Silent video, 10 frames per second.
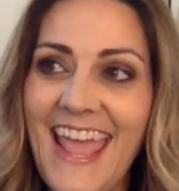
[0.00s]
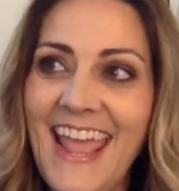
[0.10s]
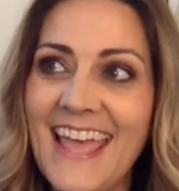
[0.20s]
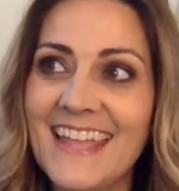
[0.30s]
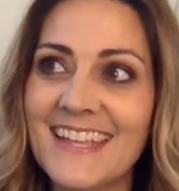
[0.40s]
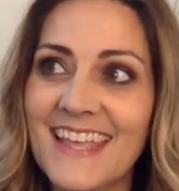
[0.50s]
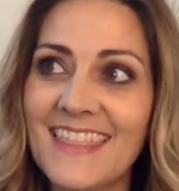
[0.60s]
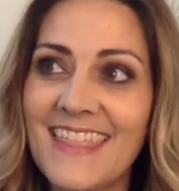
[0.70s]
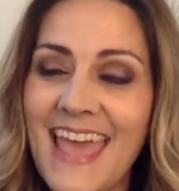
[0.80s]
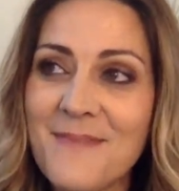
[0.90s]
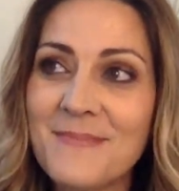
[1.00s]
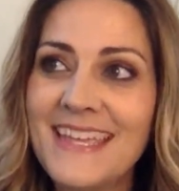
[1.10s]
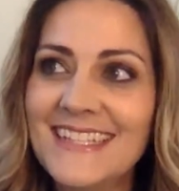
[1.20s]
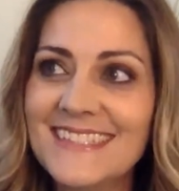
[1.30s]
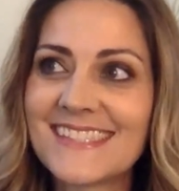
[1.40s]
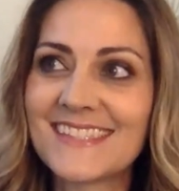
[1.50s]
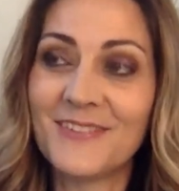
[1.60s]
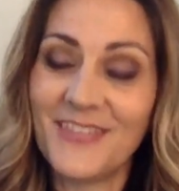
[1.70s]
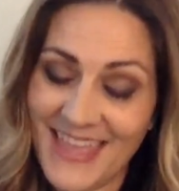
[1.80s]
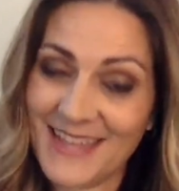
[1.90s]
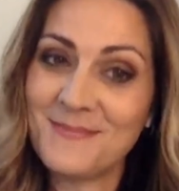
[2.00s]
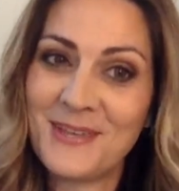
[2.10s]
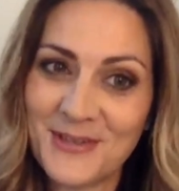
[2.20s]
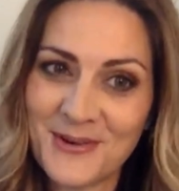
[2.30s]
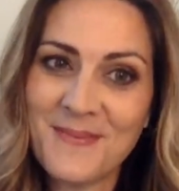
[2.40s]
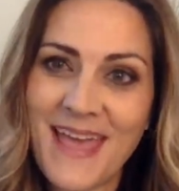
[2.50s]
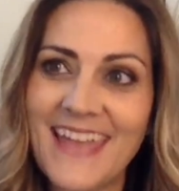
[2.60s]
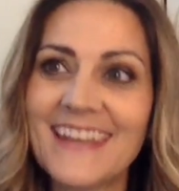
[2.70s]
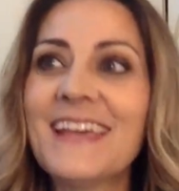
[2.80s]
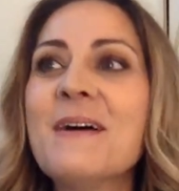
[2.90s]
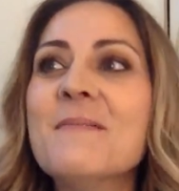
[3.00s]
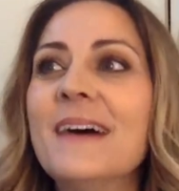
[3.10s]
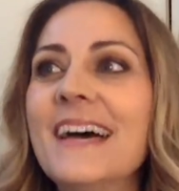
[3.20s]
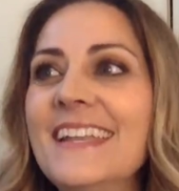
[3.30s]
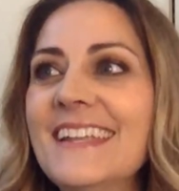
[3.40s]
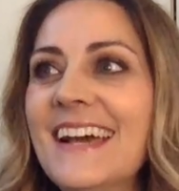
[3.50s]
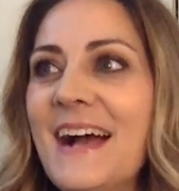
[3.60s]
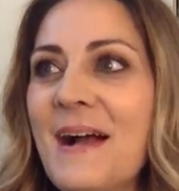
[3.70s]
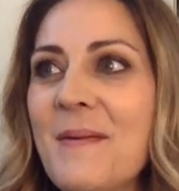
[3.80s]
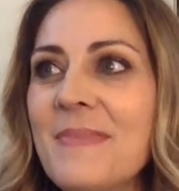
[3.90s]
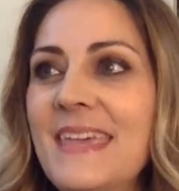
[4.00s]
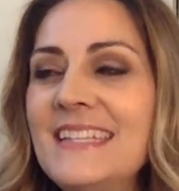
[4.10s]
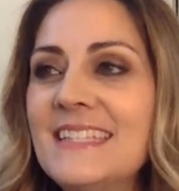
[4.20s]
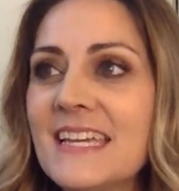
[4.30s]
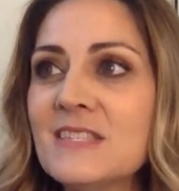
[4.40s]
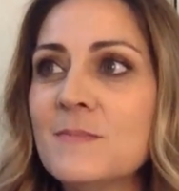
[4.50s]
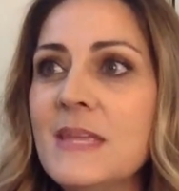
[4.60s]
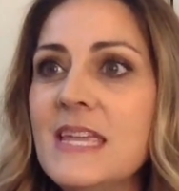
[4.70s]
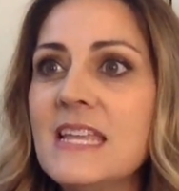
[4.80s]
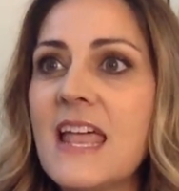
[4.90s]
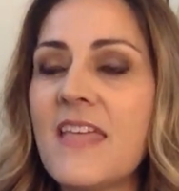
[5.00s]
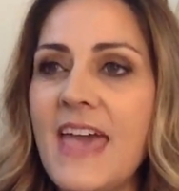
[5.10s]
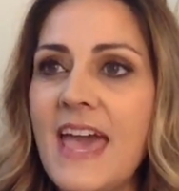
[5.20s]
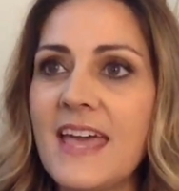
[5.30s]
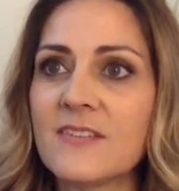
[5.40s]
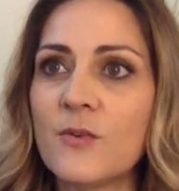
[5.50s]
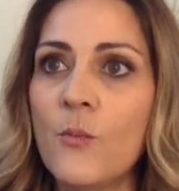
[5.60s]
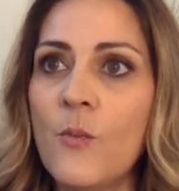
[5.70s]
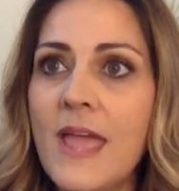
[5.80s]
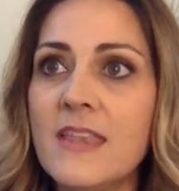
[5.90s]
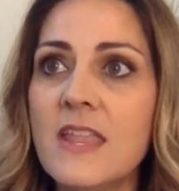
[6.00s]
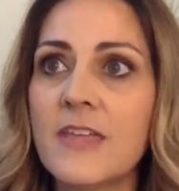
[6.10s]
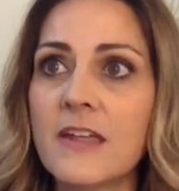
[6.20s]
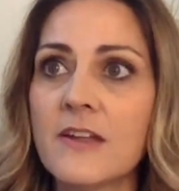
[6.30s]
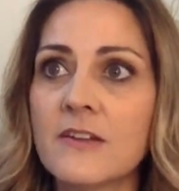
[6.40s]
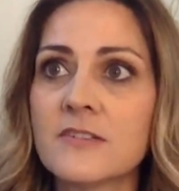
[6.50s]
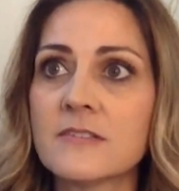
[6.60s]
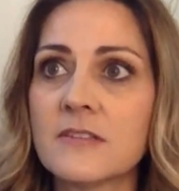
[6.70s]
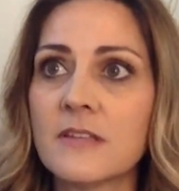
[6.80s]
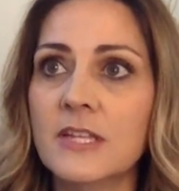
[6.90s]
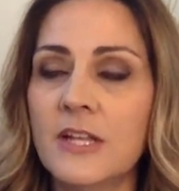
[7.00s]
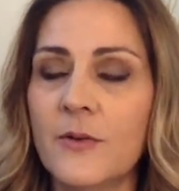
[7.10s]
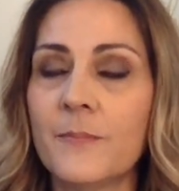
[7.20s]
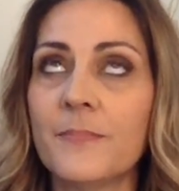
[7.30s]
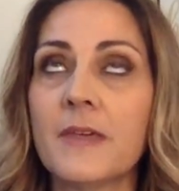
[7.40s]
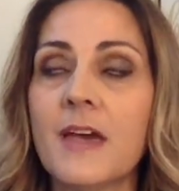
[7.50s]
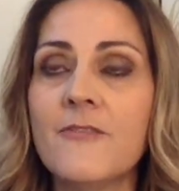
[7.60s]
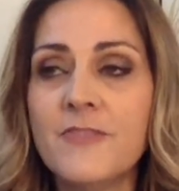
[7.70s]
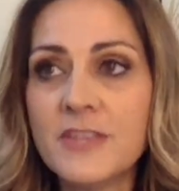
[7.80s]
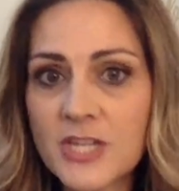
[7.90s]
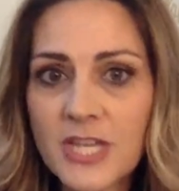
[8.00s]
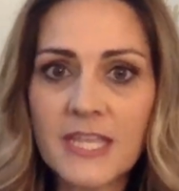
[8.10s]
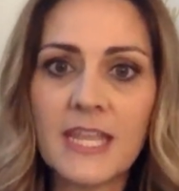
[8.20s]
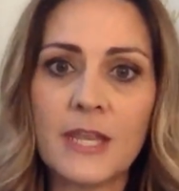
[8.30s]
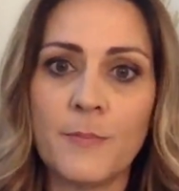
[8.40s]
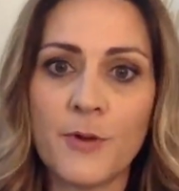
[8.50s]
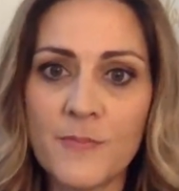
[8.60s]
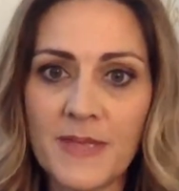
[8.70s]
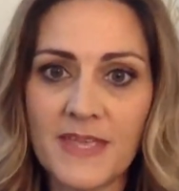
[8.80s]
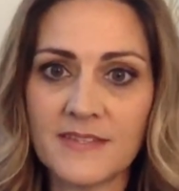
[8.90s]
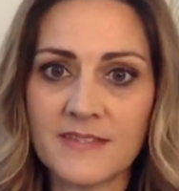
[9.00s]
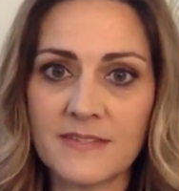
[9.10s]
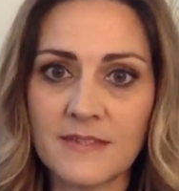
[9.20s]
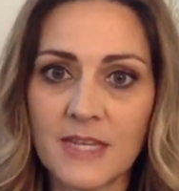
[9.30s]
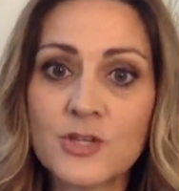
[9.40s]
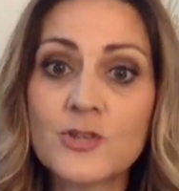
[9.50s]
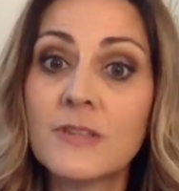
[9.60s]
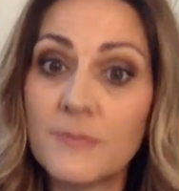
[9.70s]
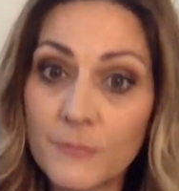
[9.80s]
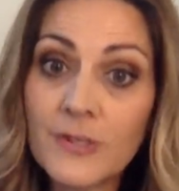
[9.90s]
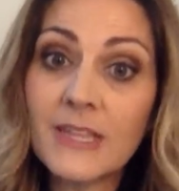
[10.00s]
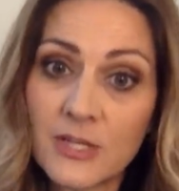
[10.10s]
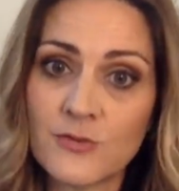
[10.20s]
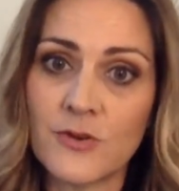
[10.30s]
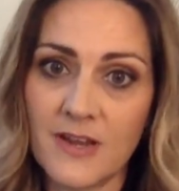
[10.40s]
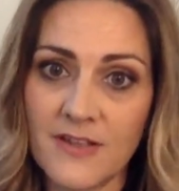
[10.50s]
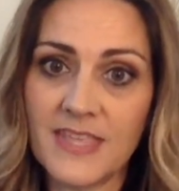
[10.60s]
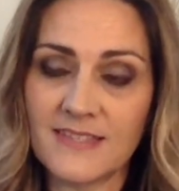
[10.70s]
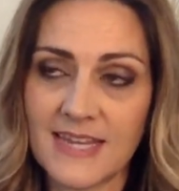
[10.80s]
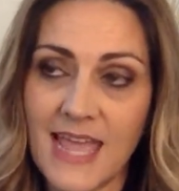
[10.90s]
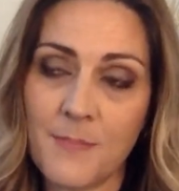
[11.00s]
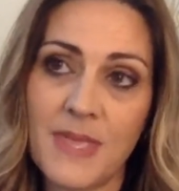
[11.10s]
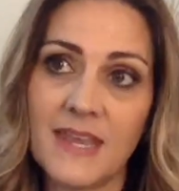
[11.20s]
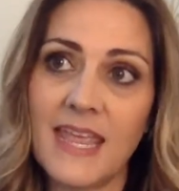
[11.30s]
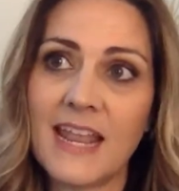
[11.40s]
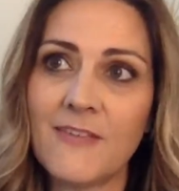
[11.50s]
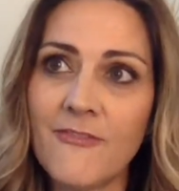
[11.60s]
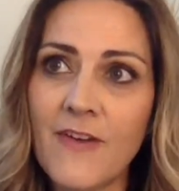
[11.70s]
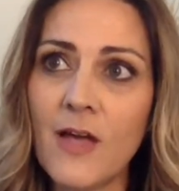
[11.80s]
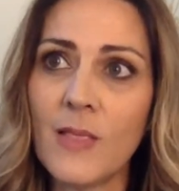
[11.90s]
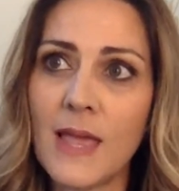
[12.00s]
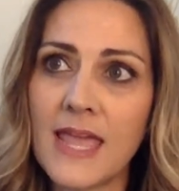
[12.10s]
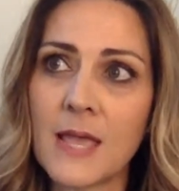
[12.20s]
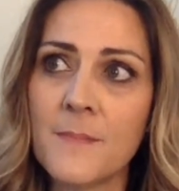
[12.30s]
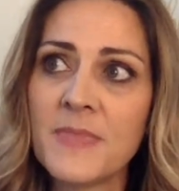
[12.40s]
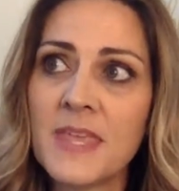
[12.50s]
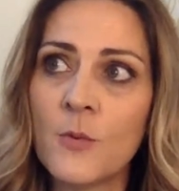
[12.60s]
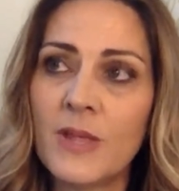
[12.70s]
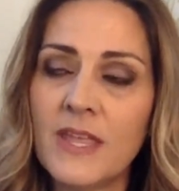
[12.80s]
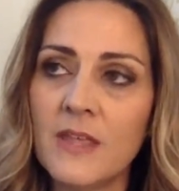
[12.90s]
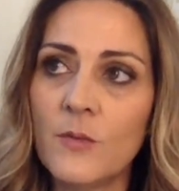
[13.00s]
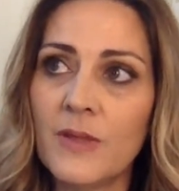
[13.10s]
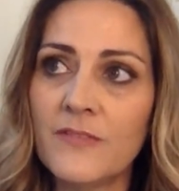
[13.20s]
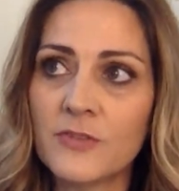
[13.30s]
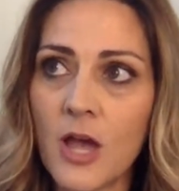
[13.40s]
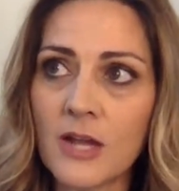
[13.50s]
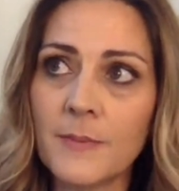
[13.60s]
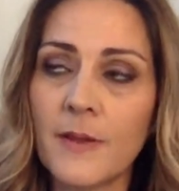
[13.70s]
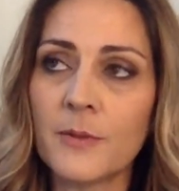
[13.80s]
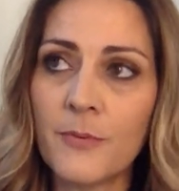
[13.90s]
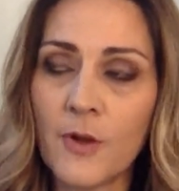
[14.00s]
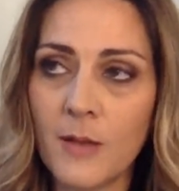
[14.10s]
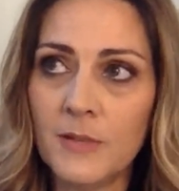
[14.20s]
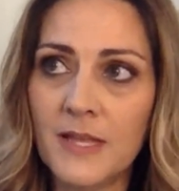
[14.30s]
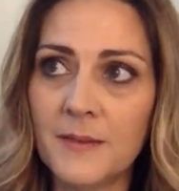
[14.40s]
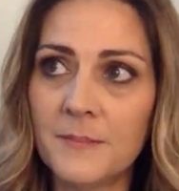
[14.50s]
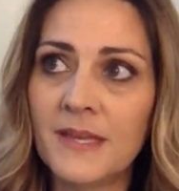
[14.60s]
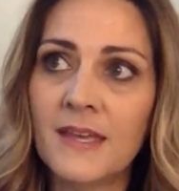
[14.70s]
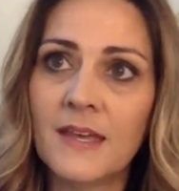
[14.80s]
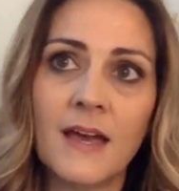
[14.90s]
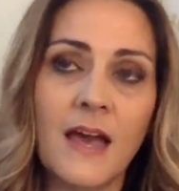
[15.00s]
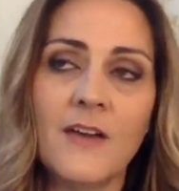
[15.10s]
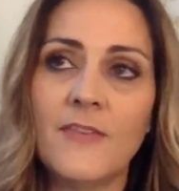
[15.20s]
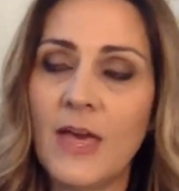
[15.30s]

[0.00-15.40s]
And that means, well, that could be good or bad, but, it does mean that when there's, a vision and a purpose, really extraordinary things can happen. And I felt like we've talked about a problem of